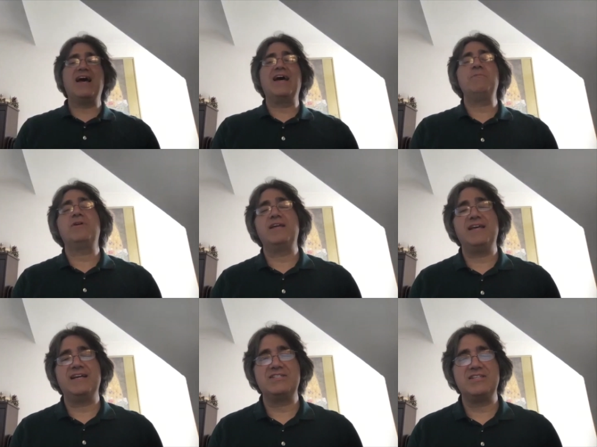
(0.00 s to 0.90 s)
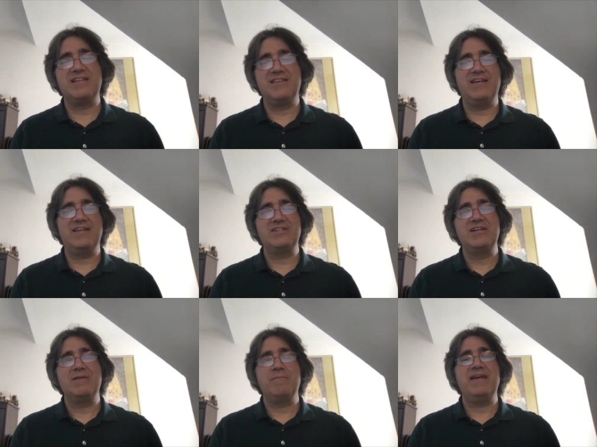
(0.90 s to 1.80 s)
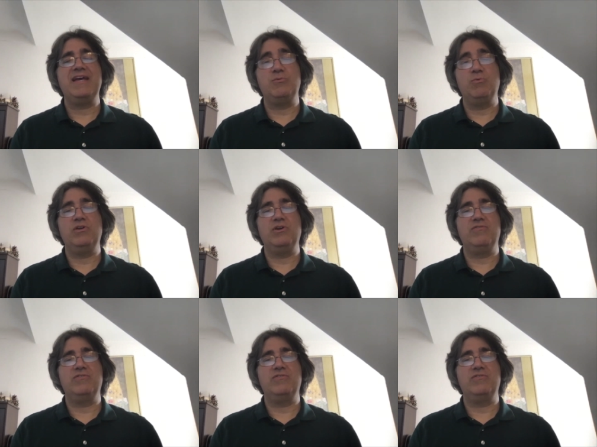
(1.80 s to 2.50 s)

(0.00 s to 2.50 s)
I'm going to guess that my head would go